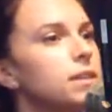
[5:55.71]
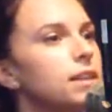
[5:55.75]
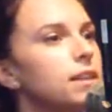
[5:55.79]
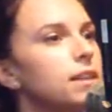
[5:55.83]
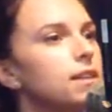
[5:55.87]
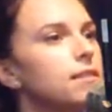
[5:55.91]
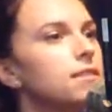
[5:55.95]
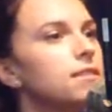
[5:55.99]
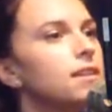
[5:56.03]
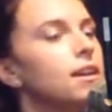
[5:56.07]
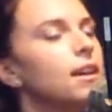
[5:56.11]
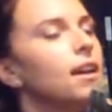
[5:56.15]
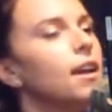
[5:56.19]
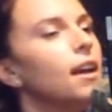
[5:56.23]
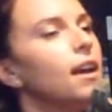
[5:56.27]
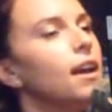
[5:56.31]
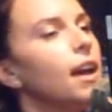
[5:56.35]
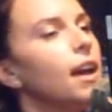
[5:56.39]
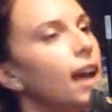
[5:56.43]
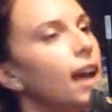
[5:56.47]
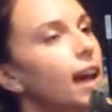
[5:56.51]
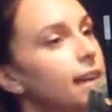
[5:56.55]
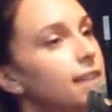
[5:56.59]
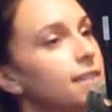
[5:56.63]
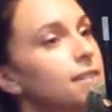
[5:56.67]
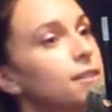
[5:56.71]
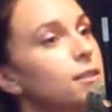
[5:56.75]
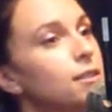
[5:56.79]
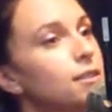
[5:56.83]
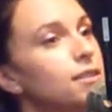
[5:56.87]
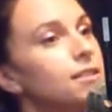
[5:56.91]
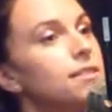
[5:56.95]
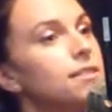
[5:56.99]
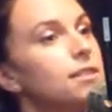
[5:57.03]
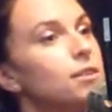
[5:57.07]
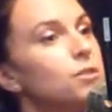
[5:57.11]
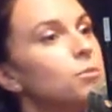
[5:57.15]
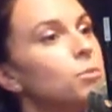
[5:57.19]
because as the
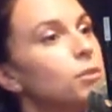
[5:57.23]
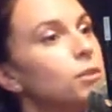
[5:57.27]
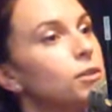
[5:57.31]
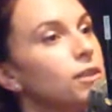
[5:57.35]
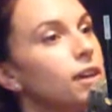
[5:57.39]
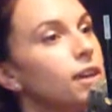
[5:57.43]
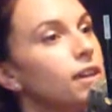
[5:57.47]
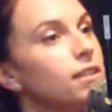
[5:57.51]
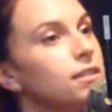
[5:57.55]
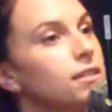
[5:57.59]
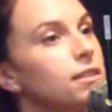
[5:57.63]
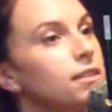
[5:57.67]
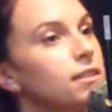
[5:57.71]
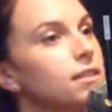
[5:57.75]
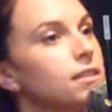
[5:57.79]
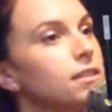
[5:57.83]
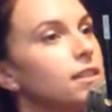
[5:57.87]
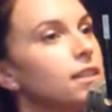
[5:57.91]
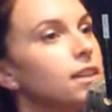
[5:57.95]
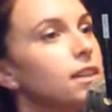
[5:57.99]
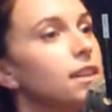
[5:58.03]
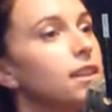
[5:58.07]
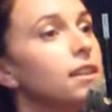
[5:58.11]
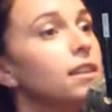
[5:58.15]
disease progresses,